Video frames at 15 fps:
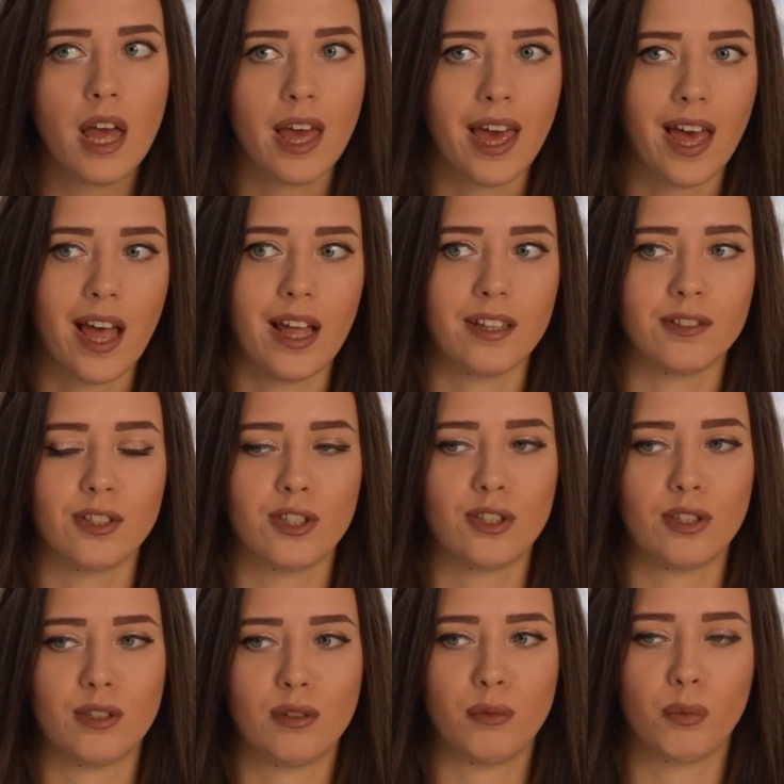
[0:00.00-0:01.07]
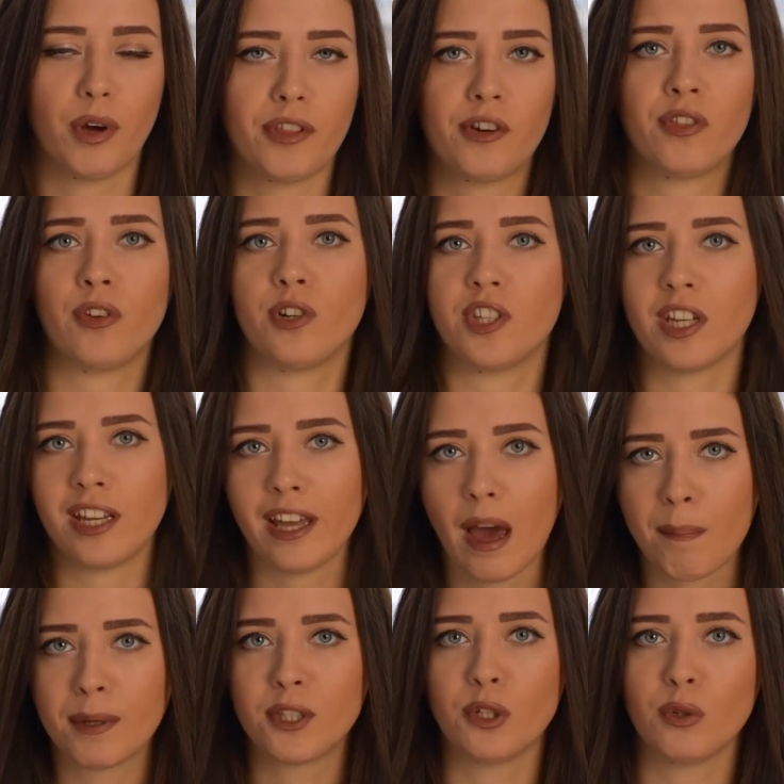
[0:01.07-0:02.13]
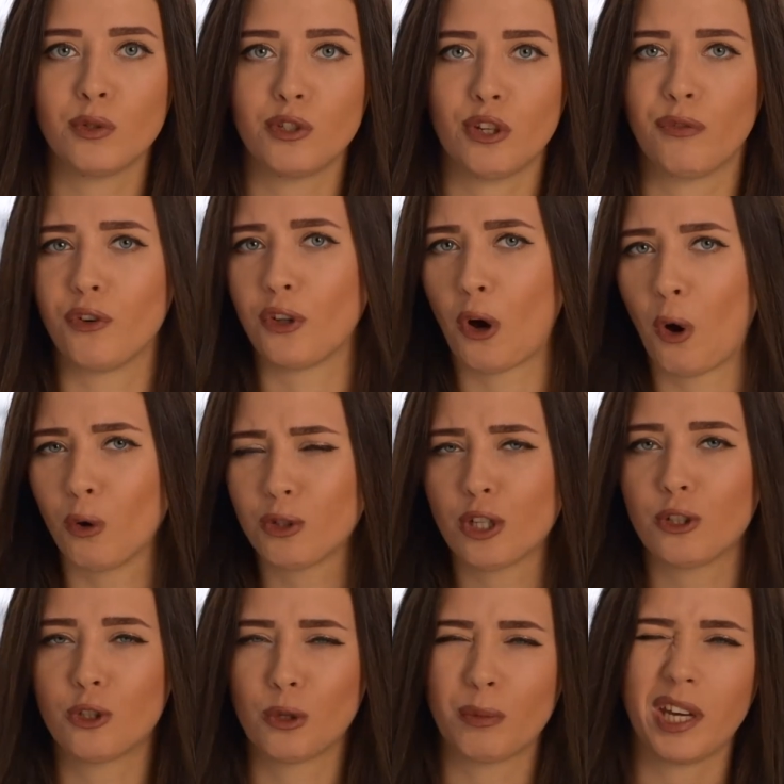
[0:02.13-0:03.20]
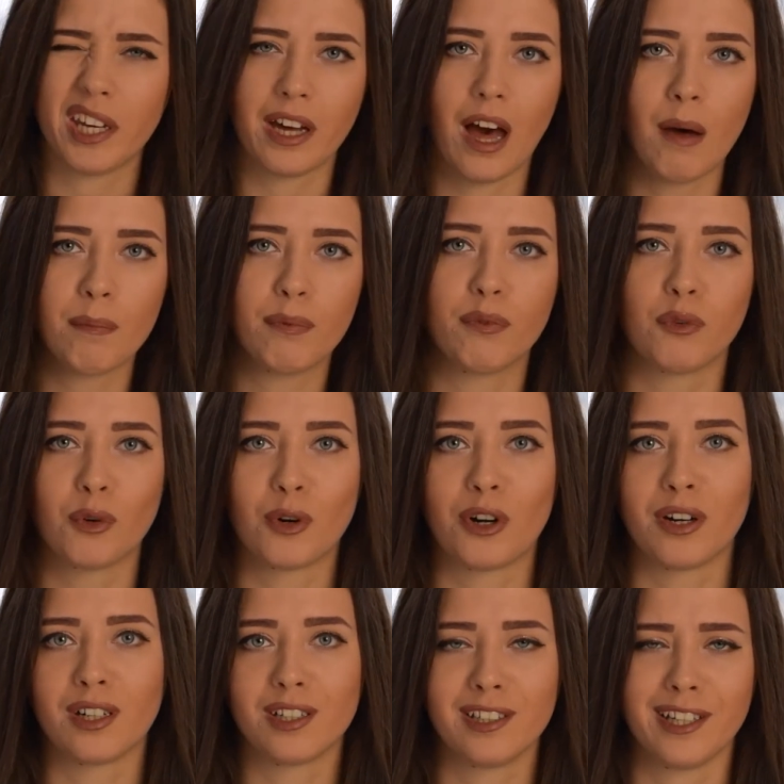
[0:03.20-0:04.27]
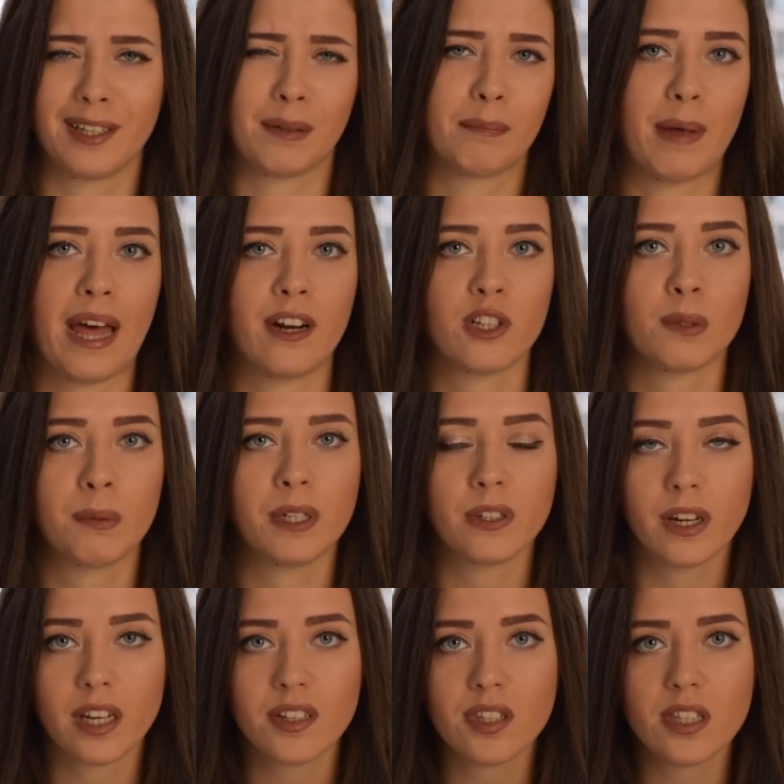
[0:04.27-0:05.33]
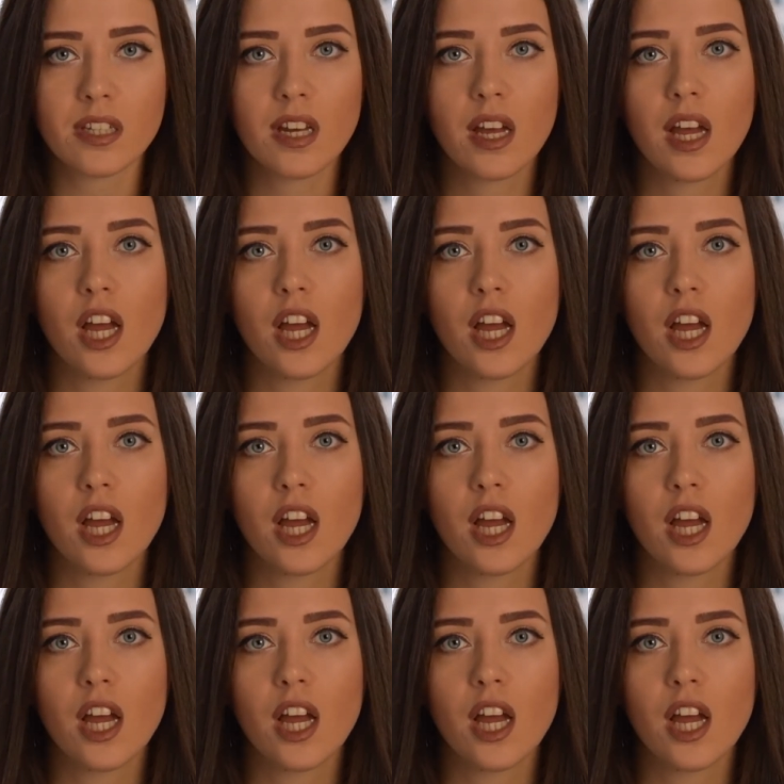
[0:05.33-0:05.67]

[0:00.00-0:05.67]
and whether there is any opportunity for the hotel to make up for like a bad experience.